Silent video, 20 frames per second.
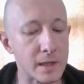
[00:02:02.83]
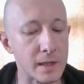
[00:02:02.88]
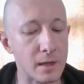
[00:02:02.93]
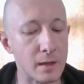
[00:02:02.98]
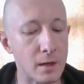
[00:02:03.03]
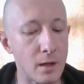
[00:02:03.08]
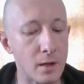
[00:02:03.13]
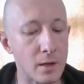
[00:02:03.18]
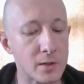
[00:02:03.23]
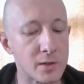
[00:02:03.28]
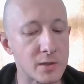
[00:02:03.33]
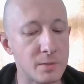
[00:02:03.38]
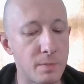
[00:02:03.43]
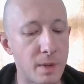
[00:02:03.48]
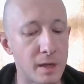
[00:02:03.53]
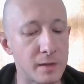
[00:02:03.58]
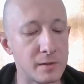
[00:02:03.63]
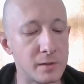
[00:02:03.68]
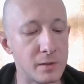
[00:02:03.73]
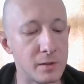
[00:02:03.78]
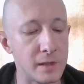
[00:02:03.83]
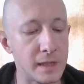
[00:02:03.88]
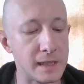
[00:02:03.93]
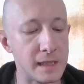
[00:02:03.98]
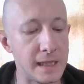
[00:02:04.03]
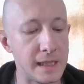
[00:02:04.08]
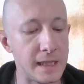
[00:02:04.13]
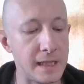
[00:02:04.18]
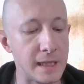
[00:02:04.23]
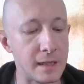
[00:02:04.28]
a large bundle and
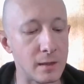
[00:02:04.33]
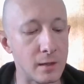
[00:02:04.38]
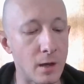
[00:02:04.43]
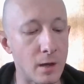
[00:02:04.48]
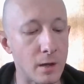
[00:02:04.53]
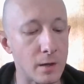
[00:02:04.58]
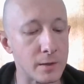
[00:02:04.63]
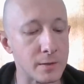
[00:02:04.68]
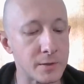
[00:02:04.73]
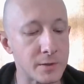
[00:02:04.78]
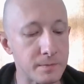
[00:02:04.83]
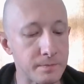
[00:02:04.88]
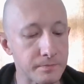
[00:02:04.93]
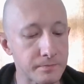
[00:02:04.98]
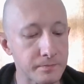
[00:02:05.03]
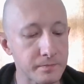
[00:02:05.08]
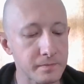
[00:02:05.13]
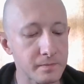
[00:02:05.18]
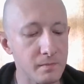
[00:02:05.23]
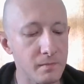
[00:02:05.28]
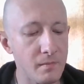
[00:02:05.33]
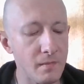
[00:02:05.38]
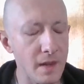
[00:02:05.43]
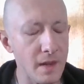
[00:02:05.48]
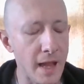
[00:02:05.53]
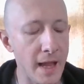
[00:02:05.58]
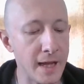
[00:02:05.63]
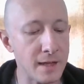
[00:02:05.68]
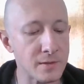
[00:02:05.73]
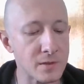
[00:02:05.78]
leading a large,
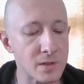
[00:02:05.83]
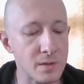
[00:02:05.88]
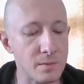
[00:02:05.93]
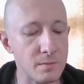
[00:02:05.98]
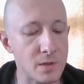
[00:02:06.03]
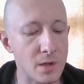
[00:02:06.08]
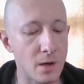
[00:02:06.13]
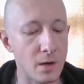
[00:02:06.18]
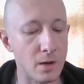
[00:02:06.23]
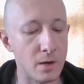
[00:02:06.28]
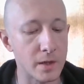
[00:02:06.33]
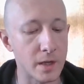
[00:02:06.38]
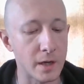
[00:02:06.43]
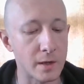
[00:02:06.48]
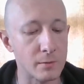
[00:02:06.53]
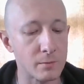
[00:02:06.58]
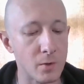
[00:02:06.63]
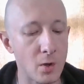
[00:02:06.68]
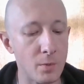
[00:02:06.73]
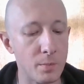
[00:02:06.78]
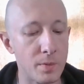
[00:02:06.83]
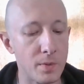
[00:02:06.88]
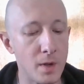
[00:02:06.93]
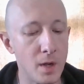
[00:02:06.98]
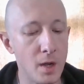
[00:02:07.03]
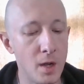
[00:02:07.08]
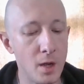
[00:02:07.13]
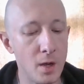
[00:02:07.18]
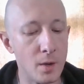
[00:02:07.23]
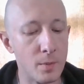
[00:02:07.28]
handsome dog on a rope
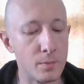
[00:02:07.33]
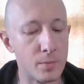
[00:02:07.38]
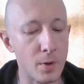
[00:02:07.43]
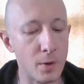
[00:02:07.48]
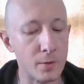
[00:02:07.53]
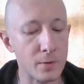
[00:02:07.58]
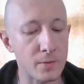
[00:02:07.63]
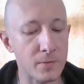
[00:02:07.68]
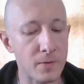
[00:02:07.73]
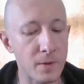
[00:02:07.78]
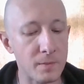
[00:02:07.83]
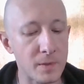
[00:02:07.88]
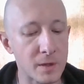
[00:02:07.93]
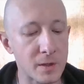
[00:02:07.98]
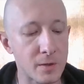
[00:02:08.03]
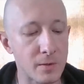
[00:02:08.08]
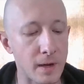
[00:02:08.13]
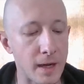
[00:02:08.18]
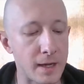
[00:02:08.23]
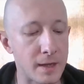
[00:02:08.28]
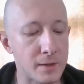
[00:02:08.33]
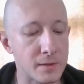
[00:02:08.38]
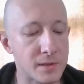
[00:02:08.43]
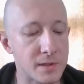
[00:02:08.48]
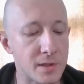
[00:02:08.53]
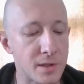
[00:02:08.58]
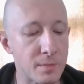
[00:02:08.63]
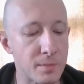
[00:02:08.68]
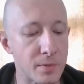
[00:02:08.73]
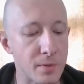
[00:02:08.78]
broke from the crowds
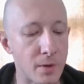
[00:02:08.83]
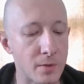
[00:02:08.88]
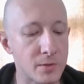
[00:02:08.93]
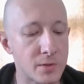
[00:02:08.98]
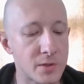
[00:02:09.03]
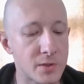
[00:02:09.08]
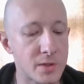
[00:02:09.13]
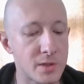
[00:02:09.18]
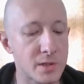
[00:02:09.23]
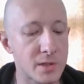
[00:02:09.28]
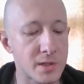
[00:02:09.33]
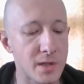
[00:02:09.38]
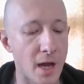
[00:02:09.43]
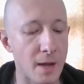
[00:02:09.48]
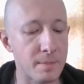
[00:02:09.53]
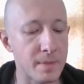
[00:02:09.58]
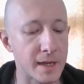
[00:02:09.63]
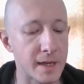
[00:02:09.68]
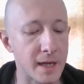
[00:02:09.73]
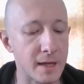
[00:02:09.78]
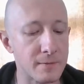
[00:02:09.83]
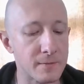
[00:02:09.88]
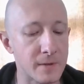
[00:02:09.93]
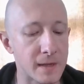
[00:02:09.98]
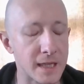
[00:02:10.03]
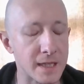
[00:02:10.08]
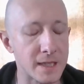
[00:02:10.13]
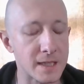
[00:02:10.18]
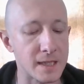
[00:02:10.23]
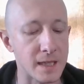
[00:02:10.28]
and approached, stopping at
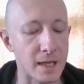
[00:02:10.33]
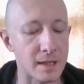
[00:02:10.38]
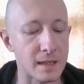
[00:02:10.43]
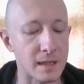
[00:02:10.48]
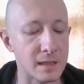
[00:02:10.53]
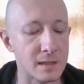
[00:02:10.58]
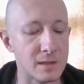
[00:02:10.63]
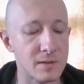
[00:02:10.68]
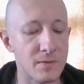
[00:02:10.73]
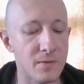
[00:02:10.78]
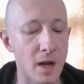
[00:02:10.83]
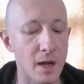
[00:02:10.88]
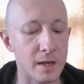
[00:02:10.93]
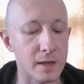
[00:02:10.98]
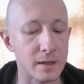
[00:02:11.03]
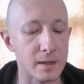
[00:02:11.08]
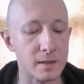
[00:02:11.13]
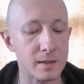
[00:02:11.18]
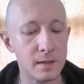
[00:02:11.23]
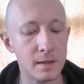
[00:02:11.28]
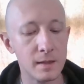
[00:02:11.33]
Forget-Nothing's fire.